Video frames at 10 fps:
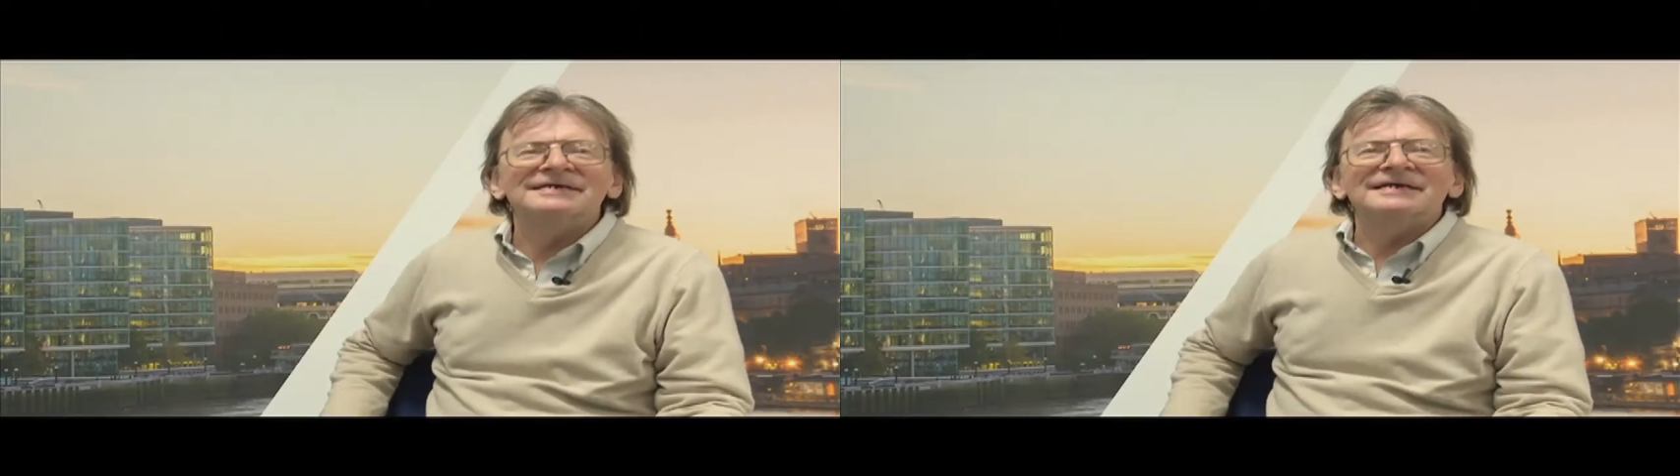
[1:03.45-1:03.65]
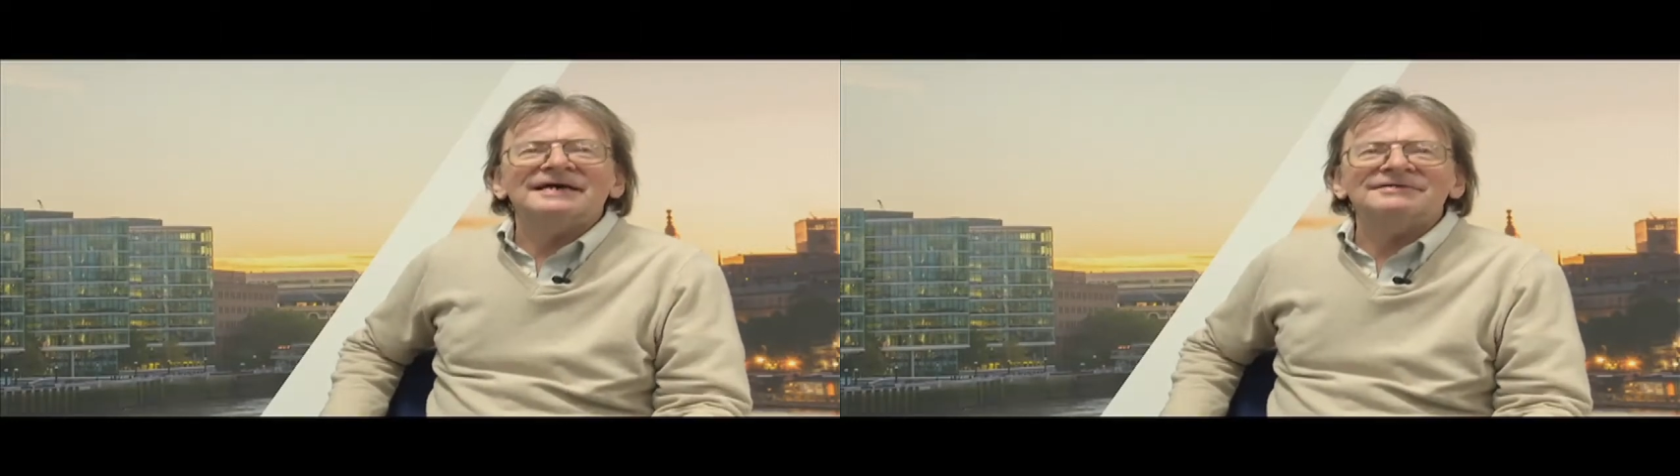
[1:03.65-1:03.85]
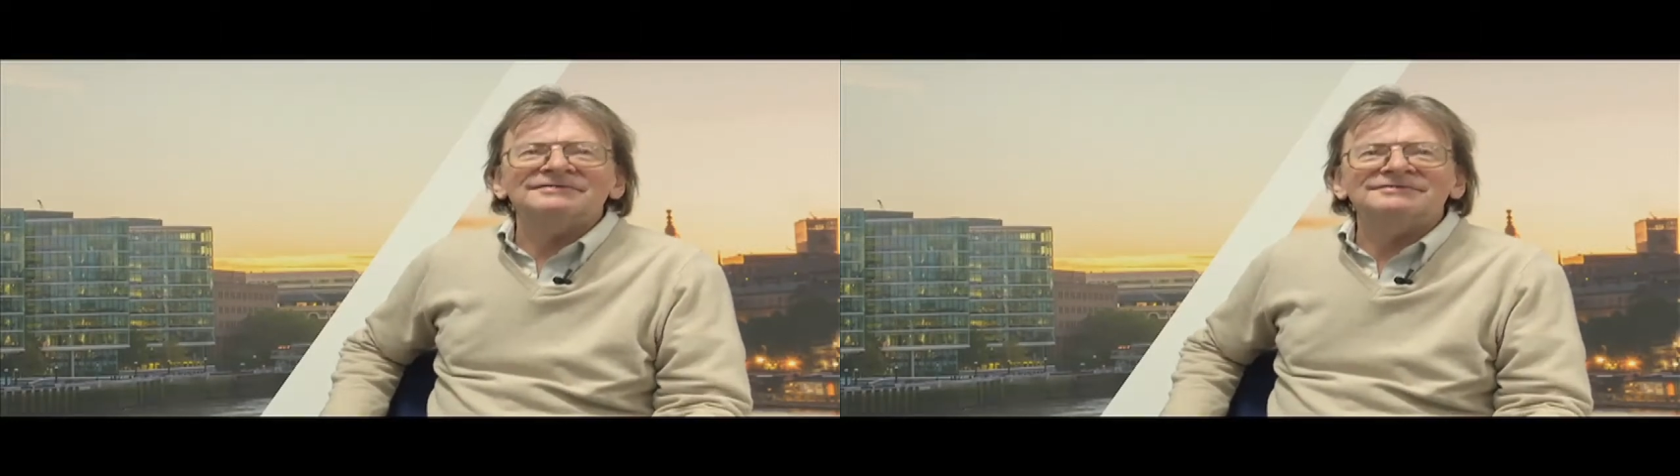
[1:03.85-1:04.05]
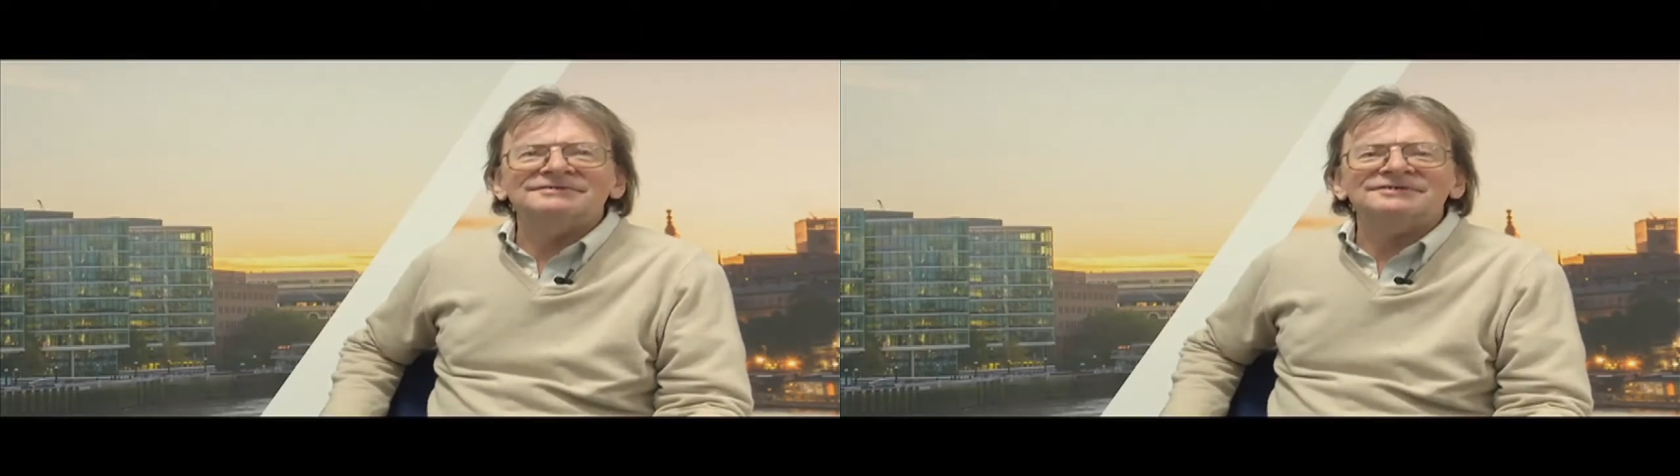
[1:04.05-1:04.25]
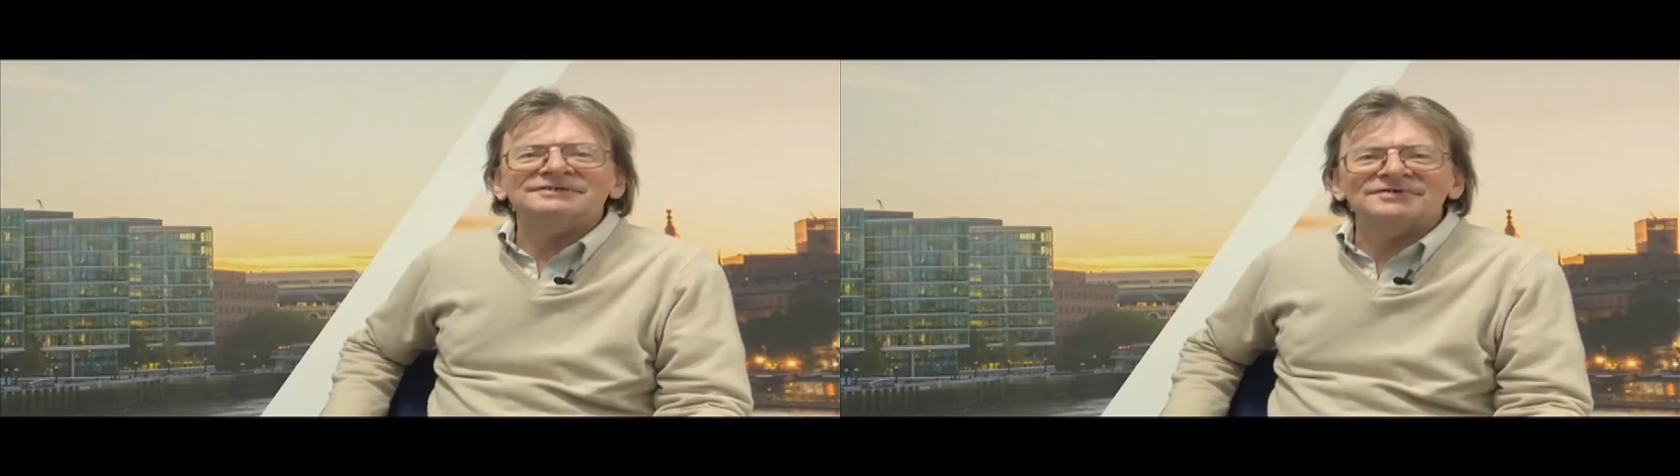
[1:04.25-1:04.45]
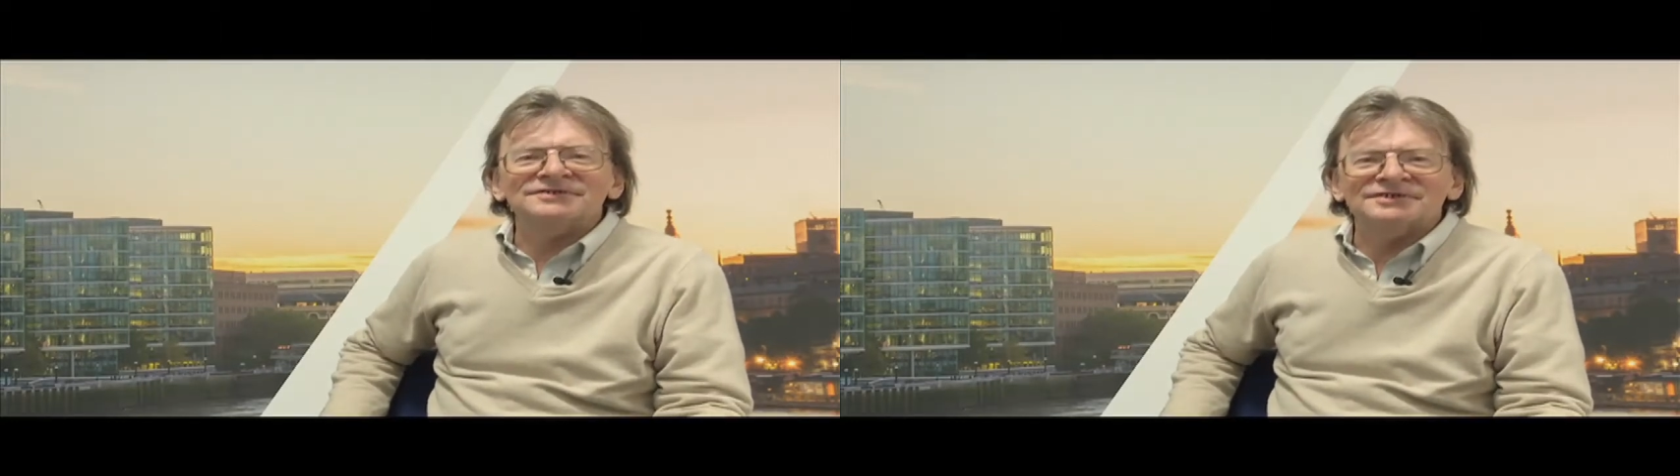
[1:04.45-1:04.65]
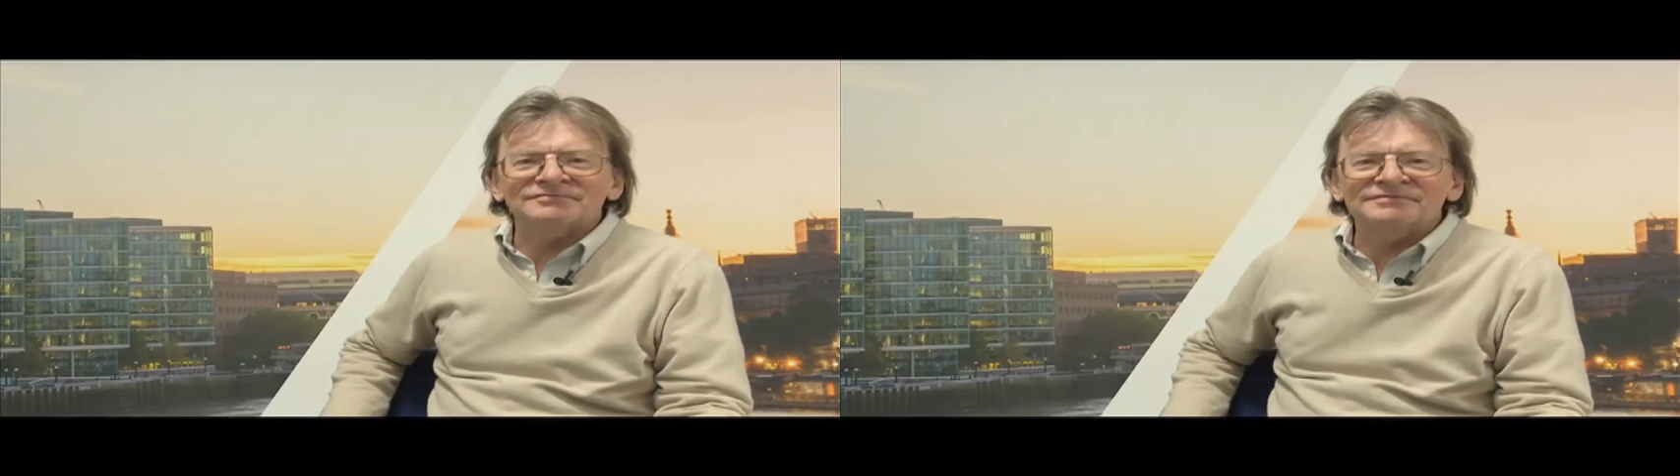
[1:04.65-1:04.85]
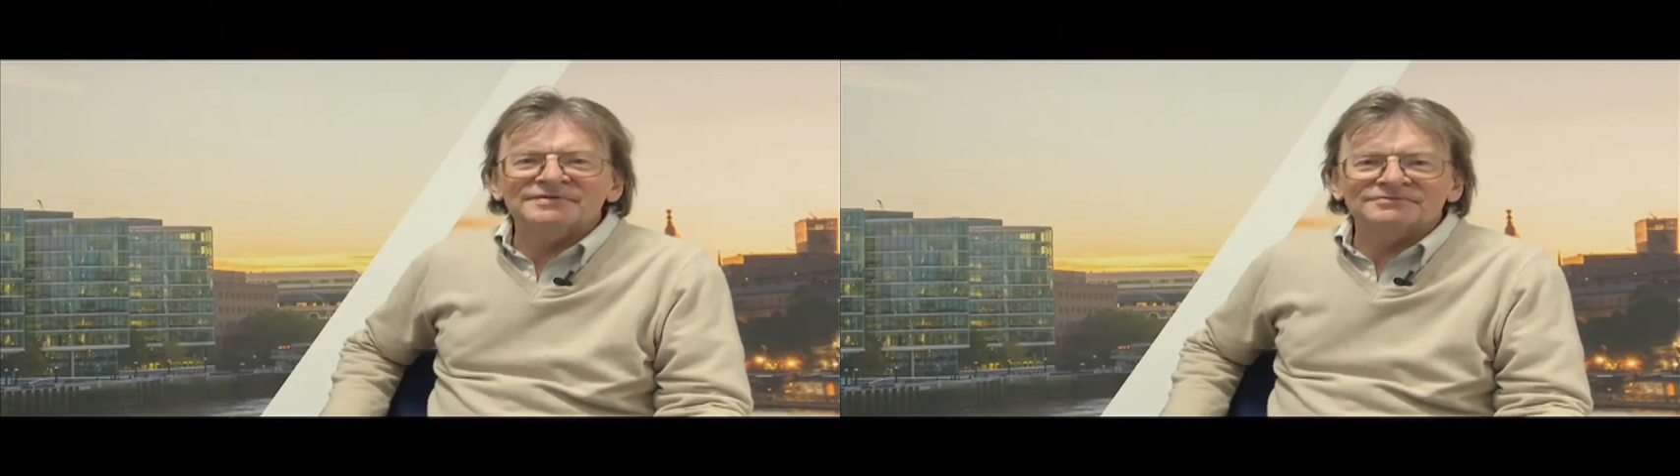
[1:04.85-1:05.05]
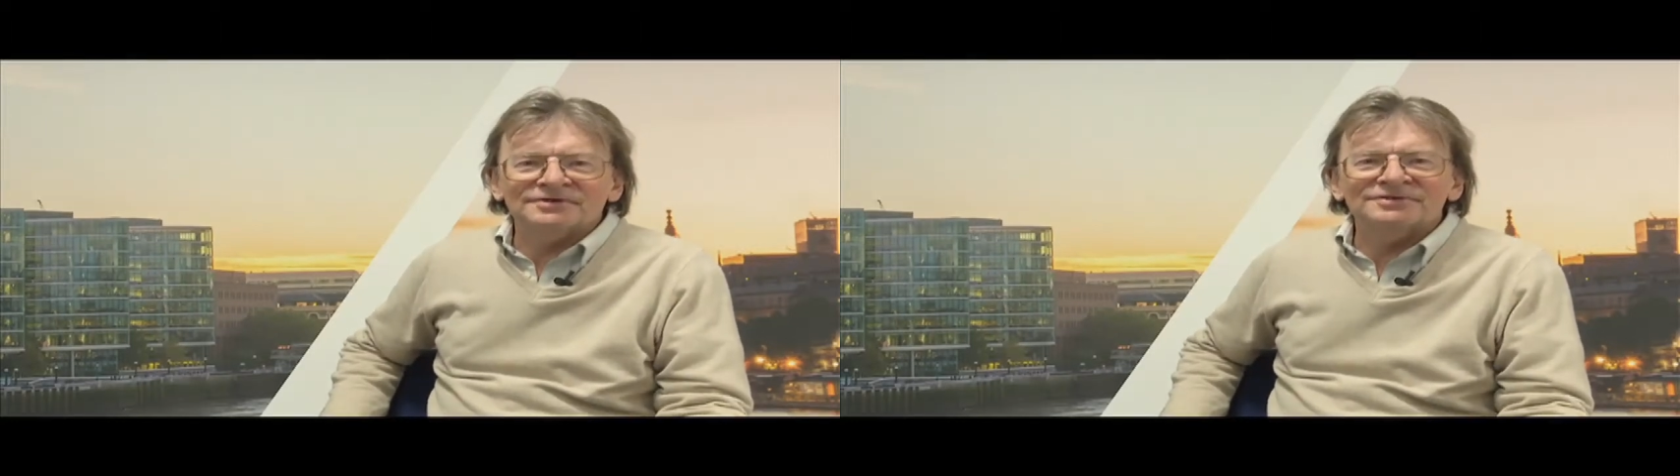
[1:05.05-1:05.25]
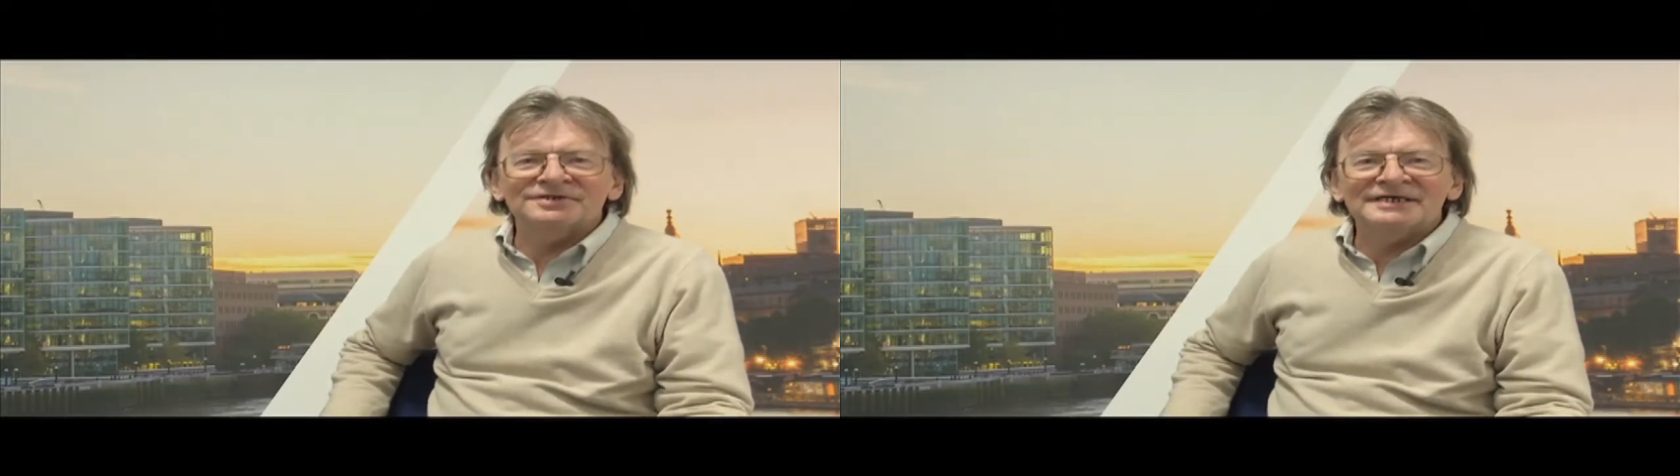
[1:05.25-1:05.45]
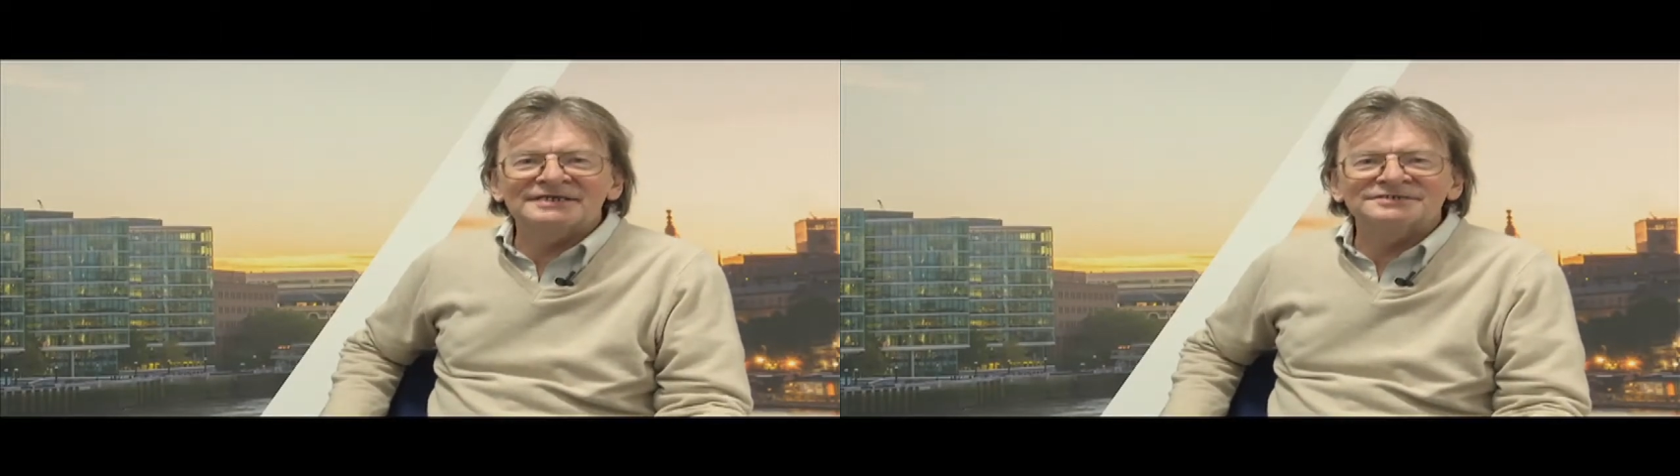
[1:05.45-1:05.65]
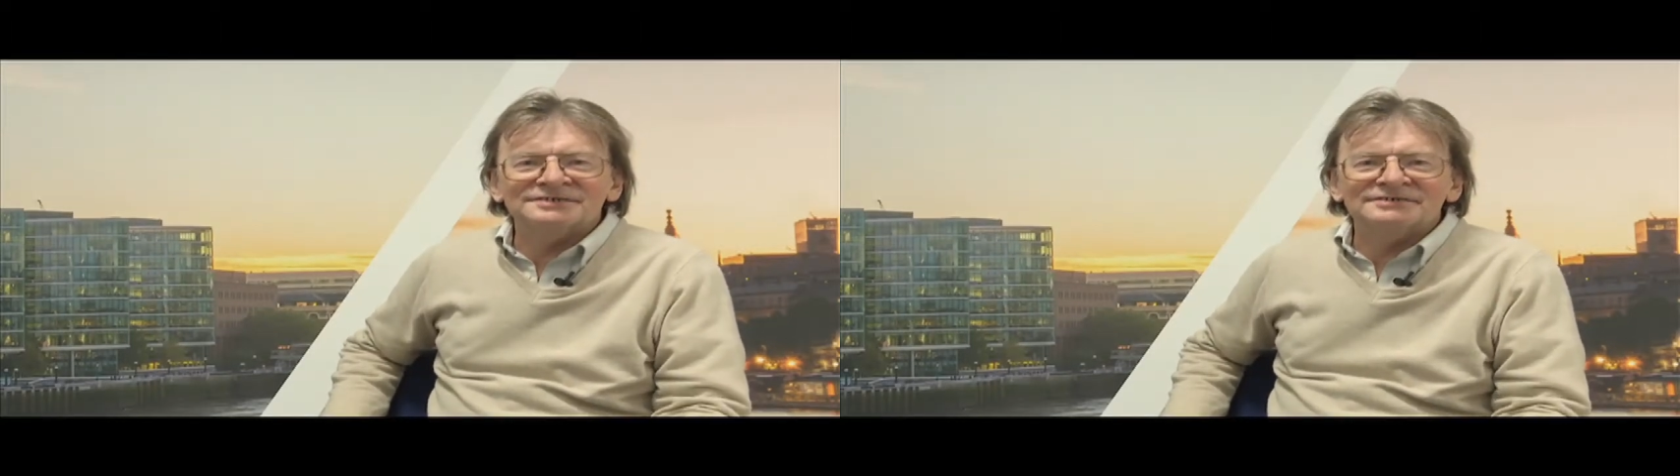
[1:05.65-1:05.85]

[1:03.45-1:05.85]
And to some extent, we've been rather lazy